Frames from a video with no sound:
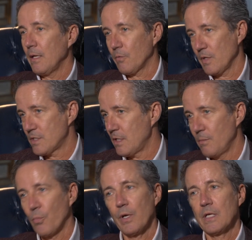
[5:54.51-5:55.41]

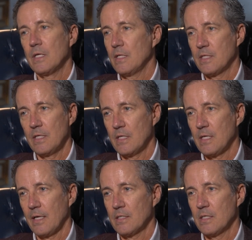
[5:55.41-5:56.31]
interested in bringing D.C. to
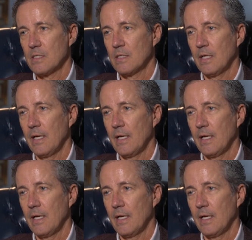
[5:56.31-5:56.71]
Texas.